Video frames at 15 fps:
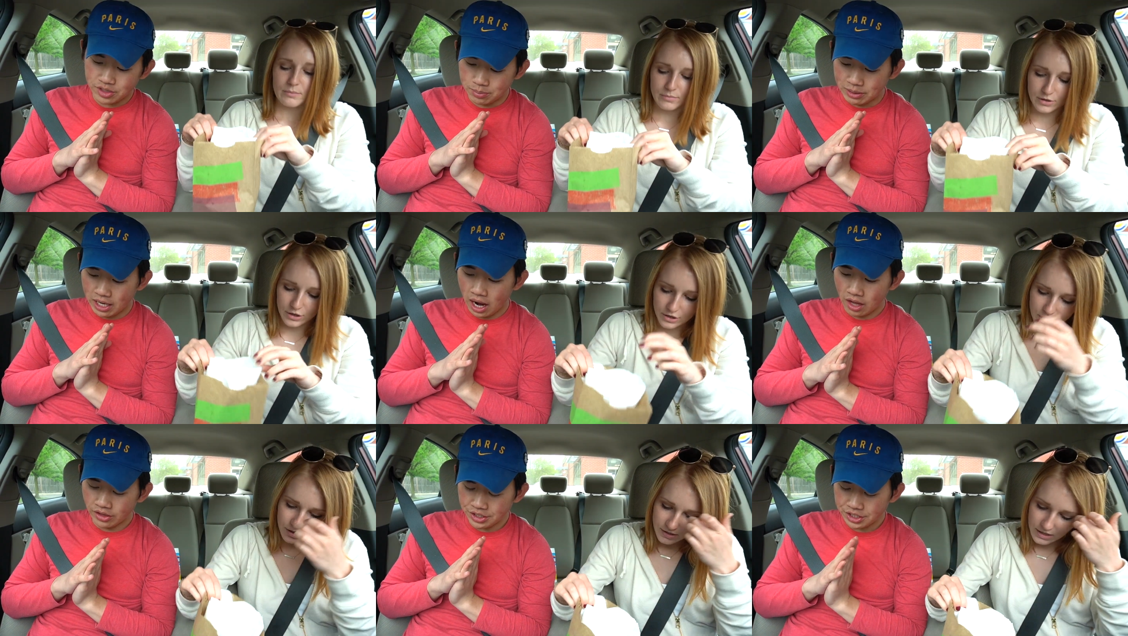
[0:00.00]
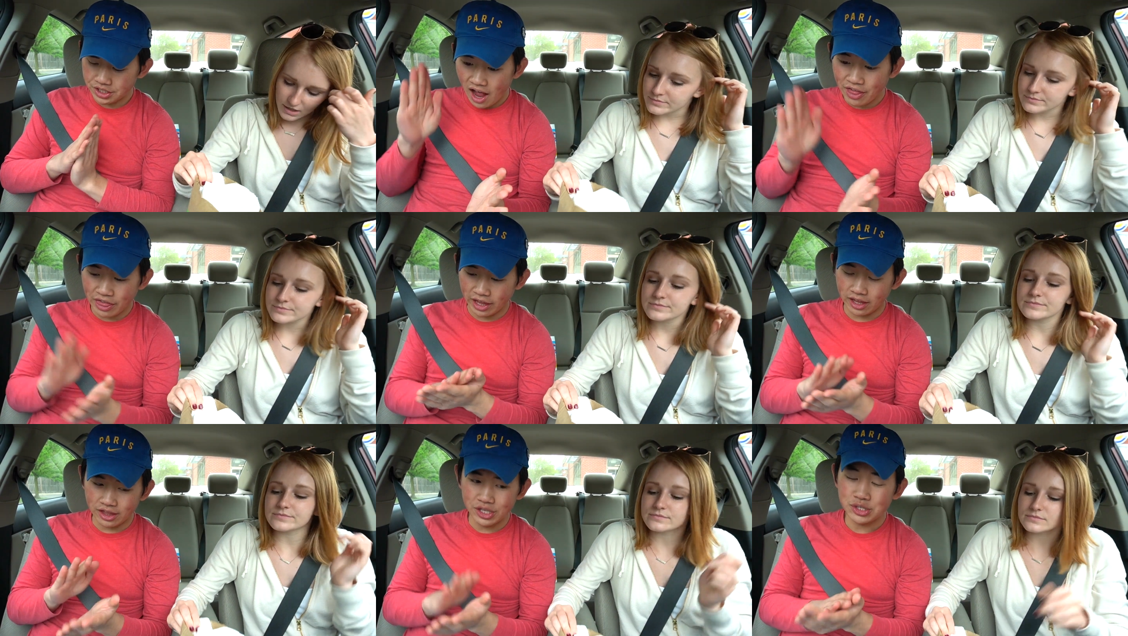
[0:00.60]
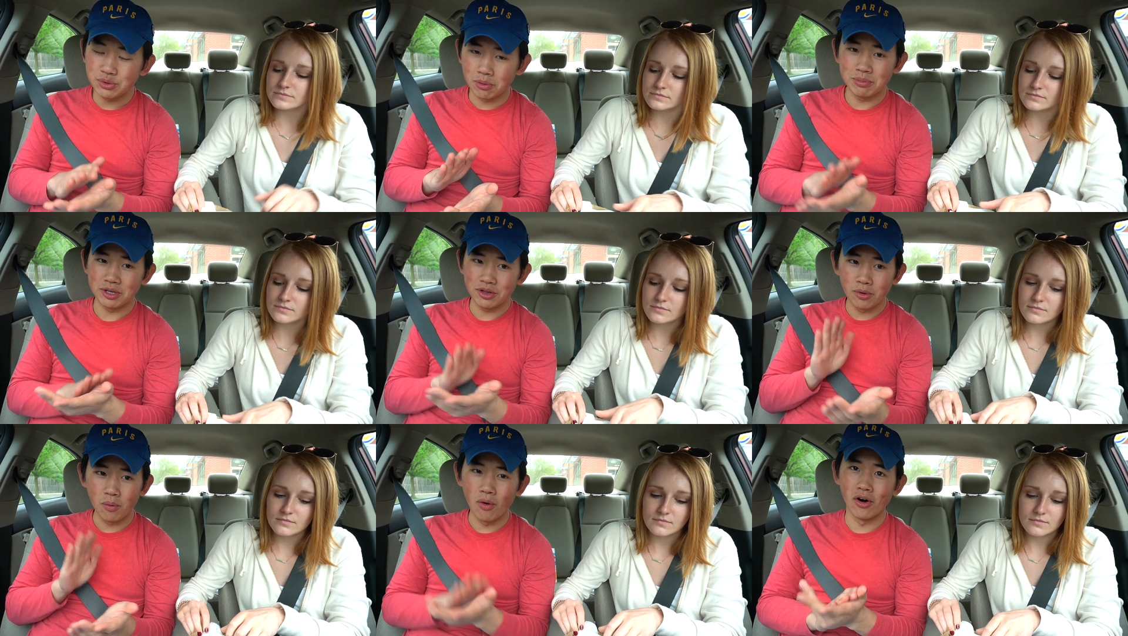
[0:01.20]
Speaker 1: To be honest, I think these will be
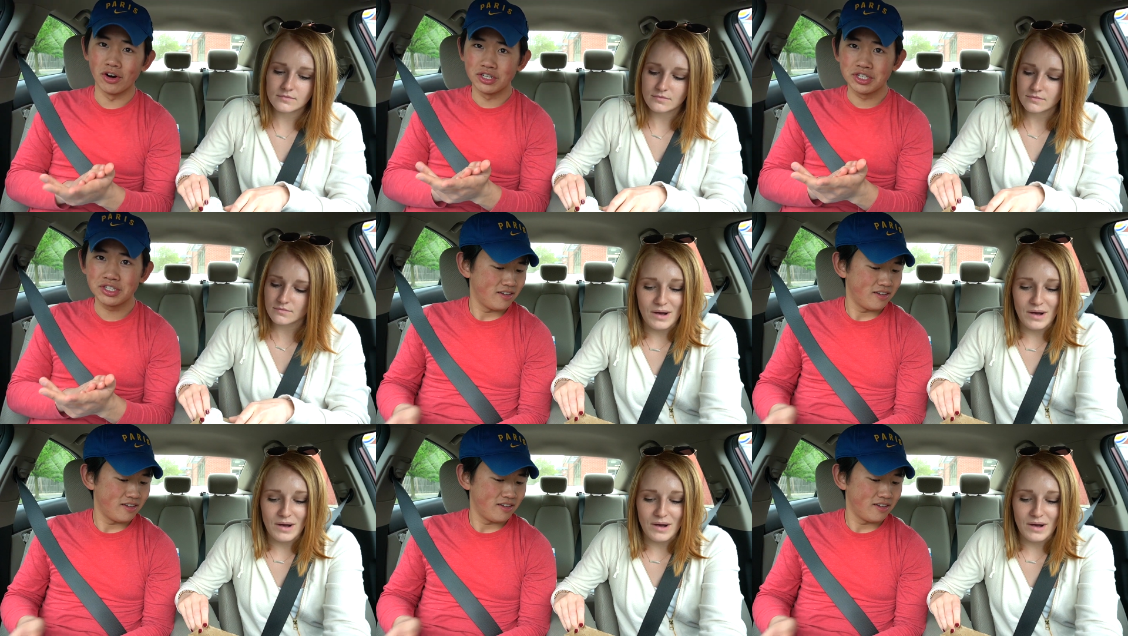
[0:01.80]
the worst.